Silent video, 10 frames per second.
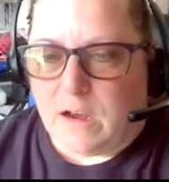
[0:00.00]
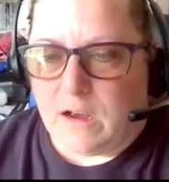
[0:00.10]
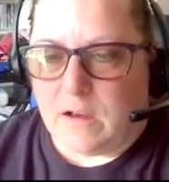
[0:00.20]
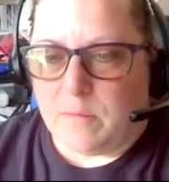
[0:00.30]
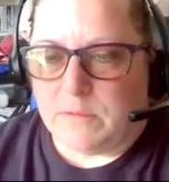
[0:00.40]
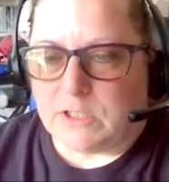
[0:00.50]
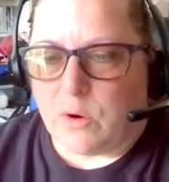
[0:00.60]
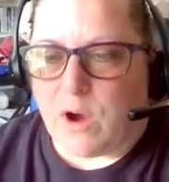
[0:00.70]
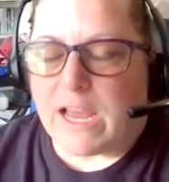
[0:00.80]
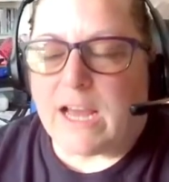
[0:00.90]

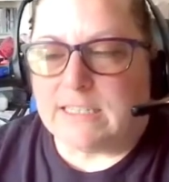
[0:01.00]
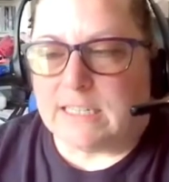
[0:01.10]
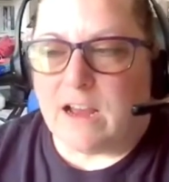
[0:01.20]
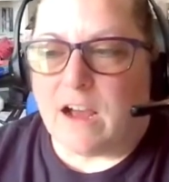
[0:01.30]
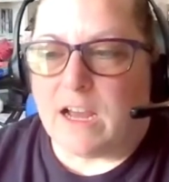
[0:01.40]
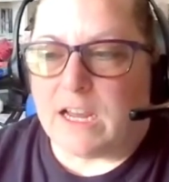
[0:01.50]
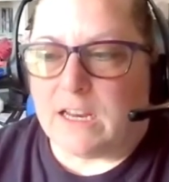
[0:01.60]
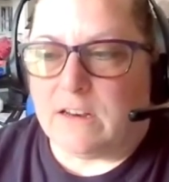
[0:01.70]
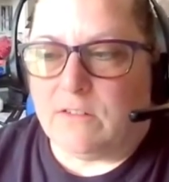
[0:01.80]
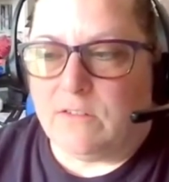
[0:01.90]
So I got
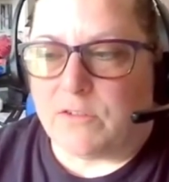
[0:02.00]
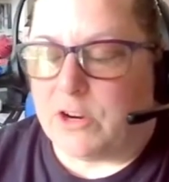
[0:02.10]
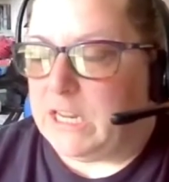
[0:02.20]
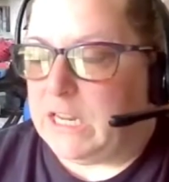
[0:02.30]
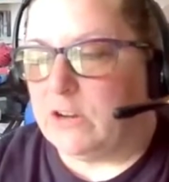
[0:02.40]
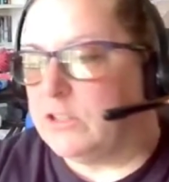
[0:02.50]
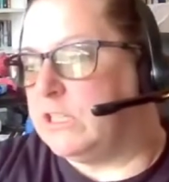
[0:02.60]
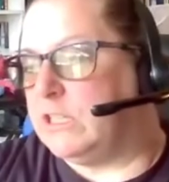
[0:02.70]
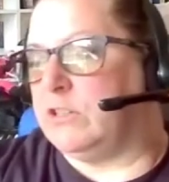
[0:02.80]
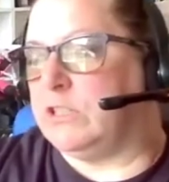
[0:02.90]
denied for
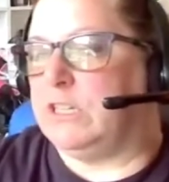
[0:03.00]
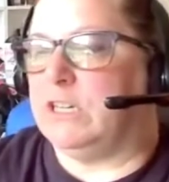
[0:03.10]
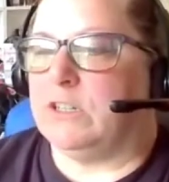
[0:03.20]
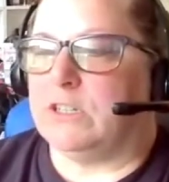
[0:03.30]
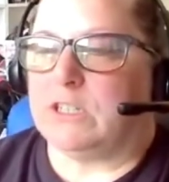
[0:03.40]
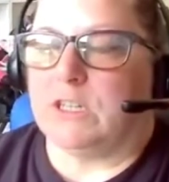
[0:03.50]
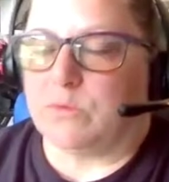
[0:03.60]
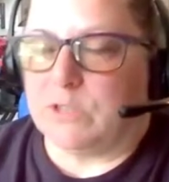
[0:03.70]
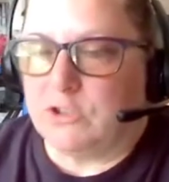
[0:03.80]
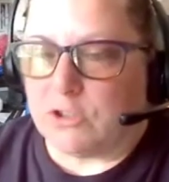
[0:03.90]
years and years and years
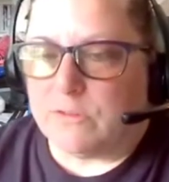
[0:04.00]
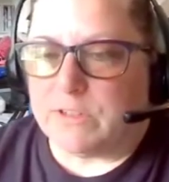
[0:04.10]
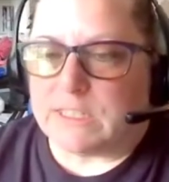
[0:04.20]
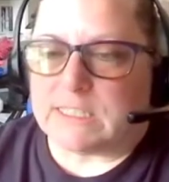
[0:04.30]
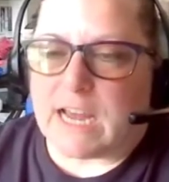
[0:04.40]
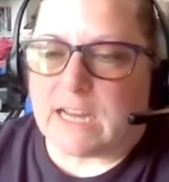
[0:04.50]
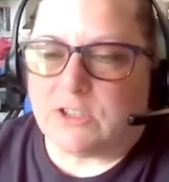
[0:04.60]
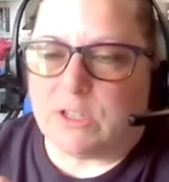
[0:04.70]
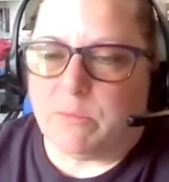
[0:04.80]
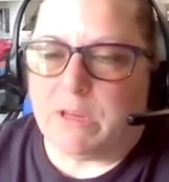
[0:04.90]
because reservists
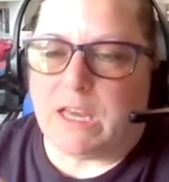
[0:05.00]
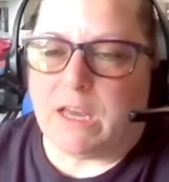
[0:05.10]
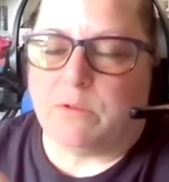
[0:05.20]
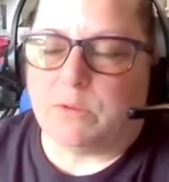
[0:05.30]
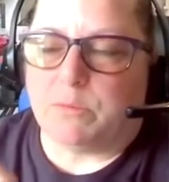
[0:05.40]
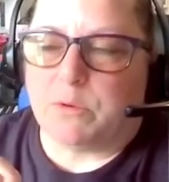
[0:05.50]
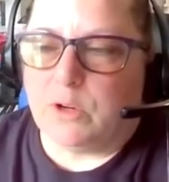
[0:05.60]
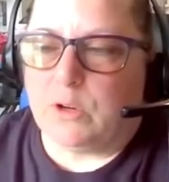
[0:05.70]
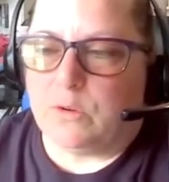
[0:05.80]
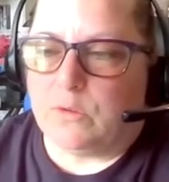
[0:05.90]
actually being able to
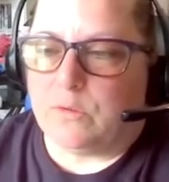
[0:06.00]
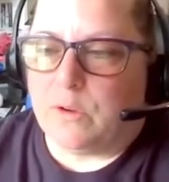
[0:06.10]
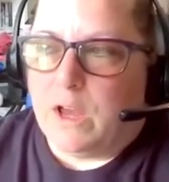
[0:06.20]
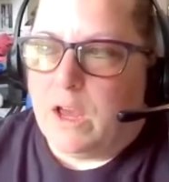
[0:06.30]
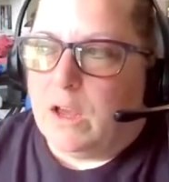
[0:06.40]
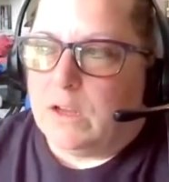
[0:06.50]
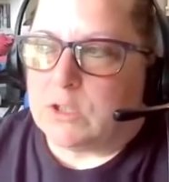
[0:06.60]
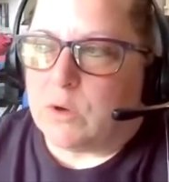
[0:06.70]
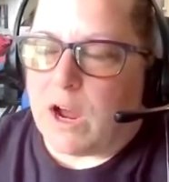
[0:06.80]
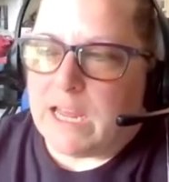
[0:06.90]
prove.
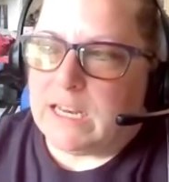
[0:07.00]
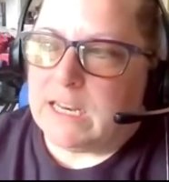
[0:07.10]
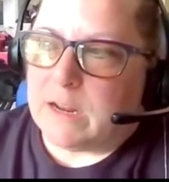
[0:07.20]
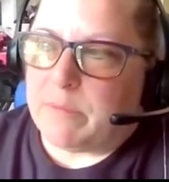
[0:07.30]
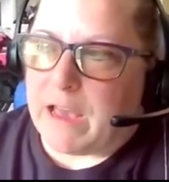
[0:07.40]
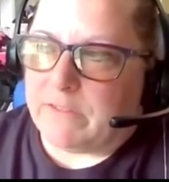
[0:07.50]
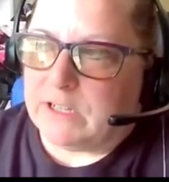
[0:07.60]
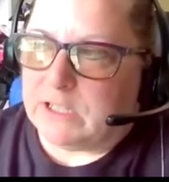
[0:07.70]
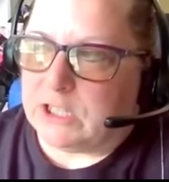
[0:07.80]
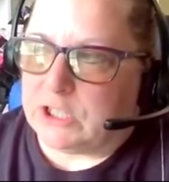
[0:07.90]
So I ended up
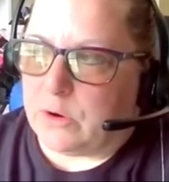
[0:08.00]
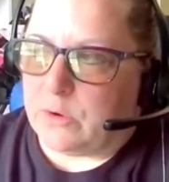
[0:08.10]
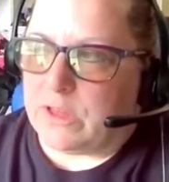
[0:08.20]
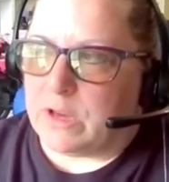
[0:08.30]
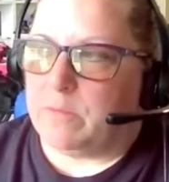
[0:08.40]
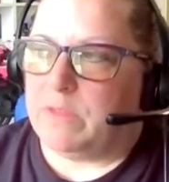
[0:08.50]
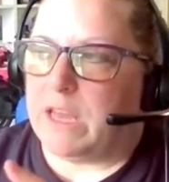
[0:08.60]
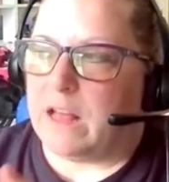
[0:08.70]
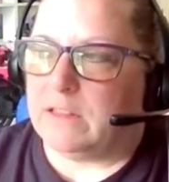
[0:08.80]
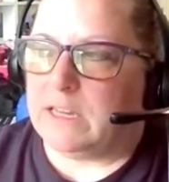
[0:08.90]
having to show them
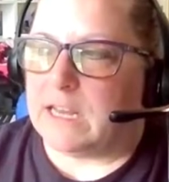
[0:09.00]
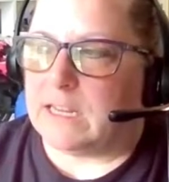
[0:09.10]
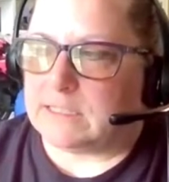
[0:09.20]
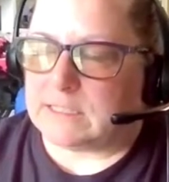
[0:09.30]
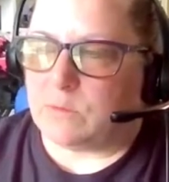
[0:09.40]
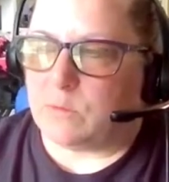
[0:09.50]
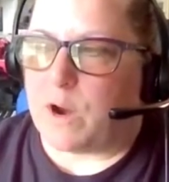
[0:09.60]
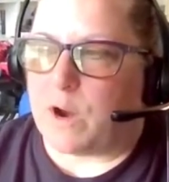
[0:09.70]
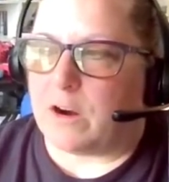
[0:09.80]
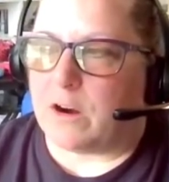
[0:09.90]
the LES
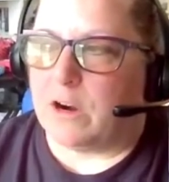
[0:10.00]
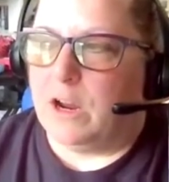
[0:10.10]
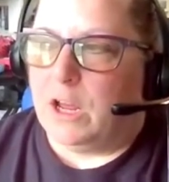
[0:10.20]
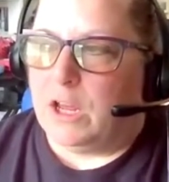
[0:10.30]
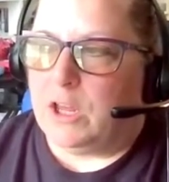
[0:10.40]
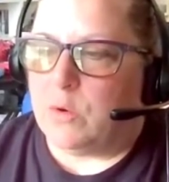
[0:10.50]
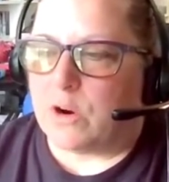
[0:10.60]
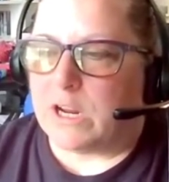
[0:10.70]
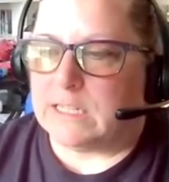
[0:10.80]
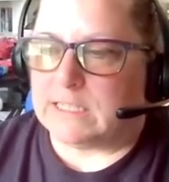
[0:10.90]
where you
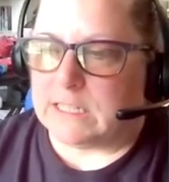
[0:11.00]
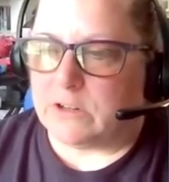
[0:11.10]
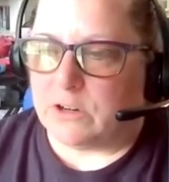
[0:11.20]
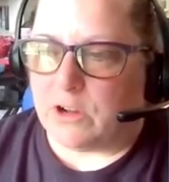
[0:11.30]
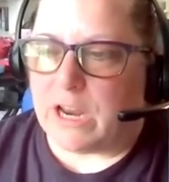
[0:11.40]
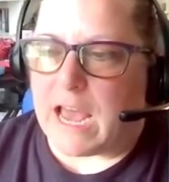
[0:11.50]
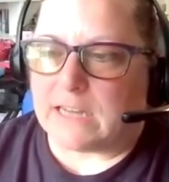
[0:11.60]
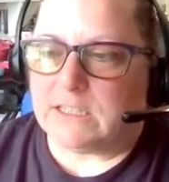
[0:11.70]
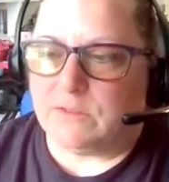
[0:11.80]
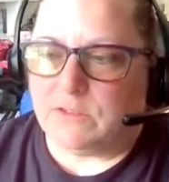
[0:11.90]
are considered on
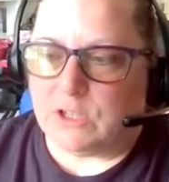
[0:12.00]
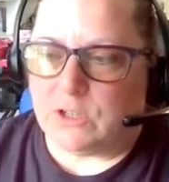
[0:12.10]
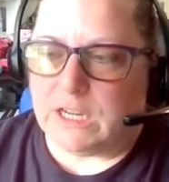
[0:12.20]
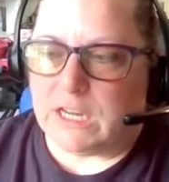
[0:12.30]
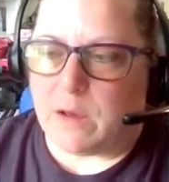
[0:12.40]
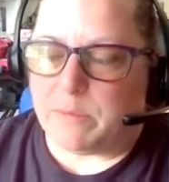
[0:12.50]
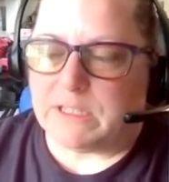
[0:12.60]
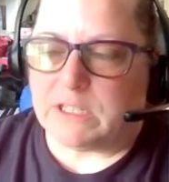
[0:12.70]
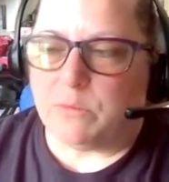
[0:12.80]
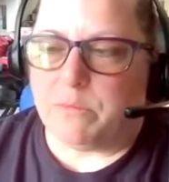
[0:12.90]
active duty up
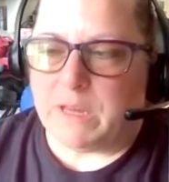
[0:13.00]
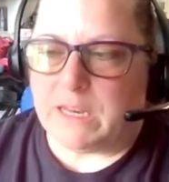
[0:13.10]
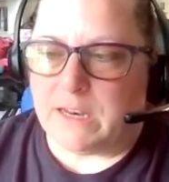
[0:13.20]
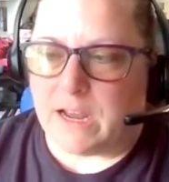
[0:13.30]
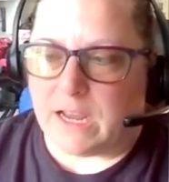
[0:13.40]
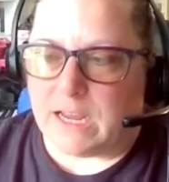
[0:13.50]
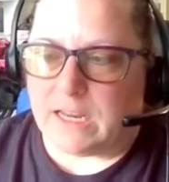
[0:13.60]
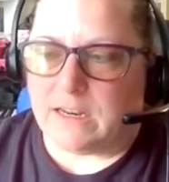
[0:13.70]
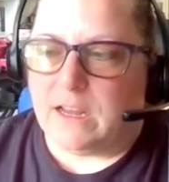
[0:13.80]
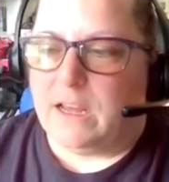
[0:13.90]
until
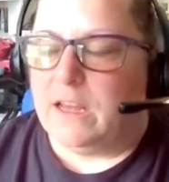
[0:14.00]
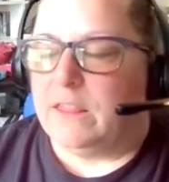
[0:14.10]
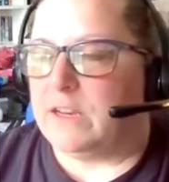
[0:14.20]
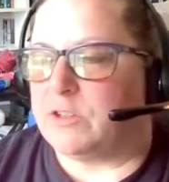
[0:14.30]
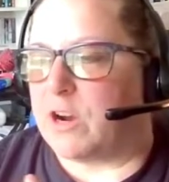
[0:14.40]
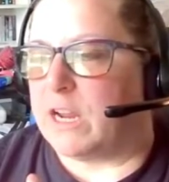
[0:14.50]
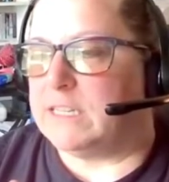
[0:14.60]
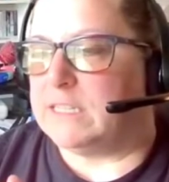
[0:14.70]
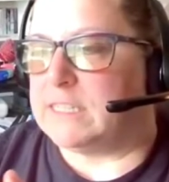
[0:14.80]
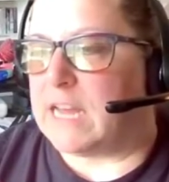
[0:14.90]
midnight. They
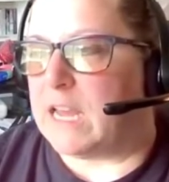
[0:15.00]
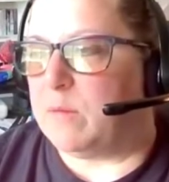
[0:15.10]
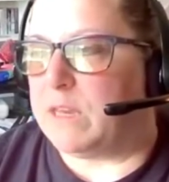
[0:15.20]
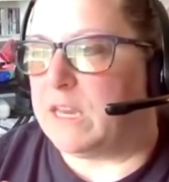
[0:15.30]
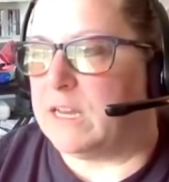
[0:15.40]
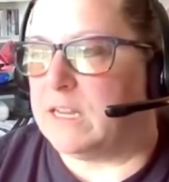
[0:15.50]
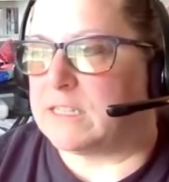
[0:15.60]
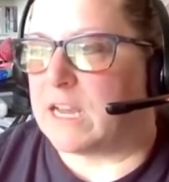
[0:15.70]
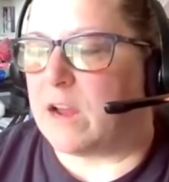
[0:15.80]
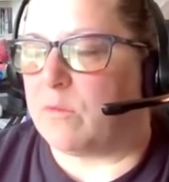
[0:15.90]
tried to say
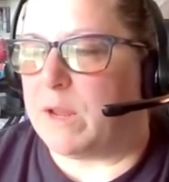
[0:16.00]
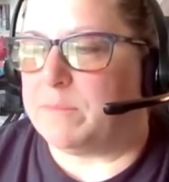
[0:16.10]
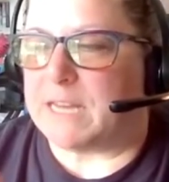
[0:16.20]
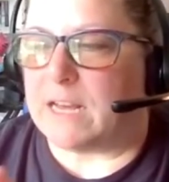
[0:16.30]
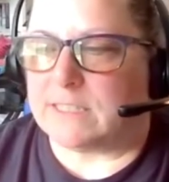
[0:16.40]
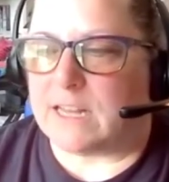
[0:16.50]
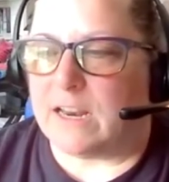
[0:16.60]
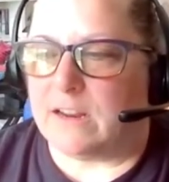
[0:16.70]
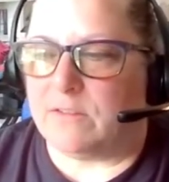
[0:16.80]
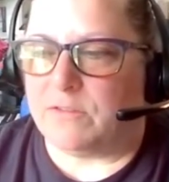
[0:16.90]
because I got raped
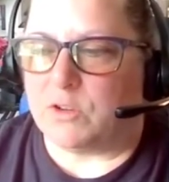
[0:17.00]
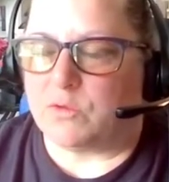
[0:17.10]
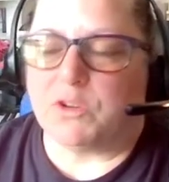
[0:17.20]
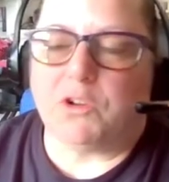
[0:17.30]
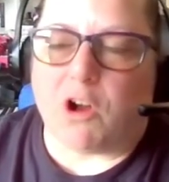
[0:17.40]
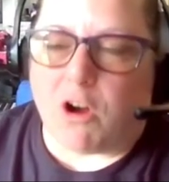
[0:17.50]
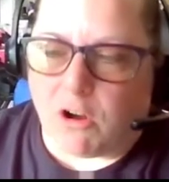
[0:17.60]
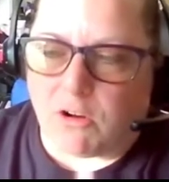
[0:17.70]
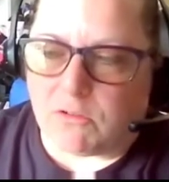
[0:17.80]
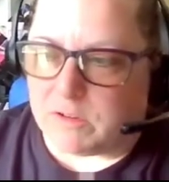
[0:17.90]
outside of the drill
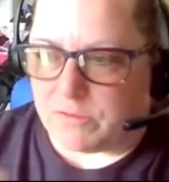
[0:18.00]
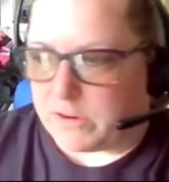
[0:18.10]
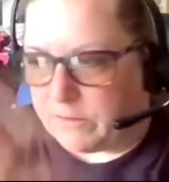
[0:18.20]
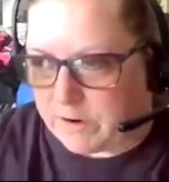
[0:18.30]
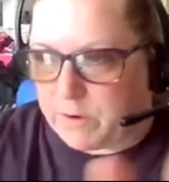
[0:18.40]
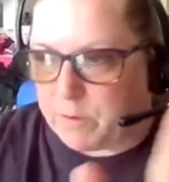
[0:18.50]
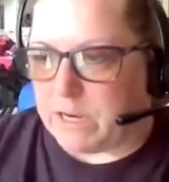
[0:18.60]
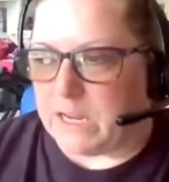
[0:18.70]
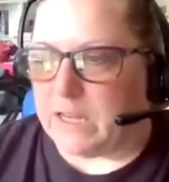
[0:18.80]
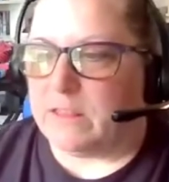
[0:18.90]
hall in front of
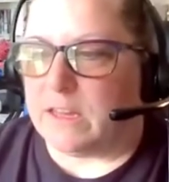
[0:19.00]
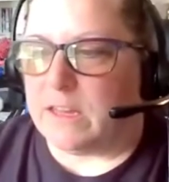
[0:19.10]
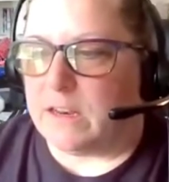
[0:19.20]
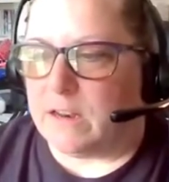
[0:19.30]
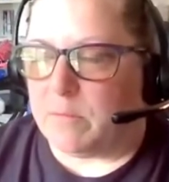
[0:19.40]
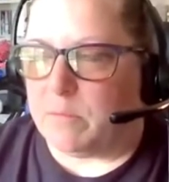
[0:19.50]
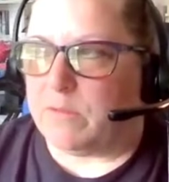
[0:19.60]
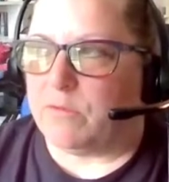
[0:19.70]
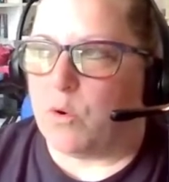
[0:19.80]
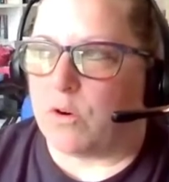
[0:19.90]
everybody that, and
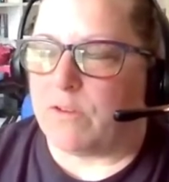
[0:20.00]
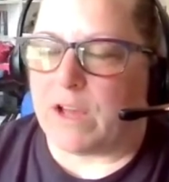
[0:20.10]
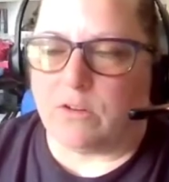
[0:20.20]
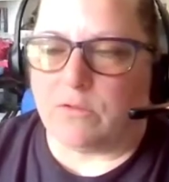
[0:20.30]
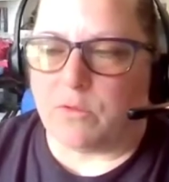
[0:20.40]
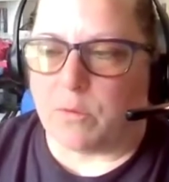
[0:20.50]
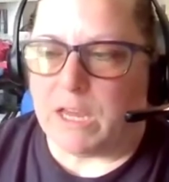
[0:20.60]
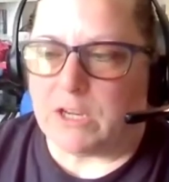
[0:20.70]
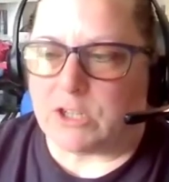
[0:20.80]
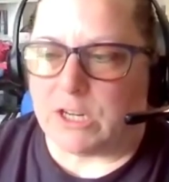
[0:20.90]
before final
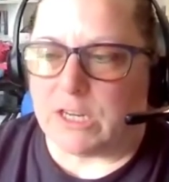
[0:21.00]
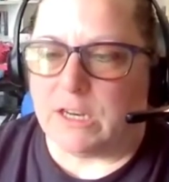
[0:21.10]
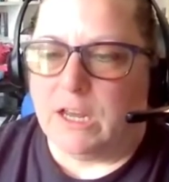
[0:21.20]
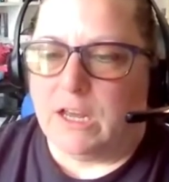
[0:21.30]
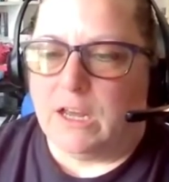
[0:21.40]
formation,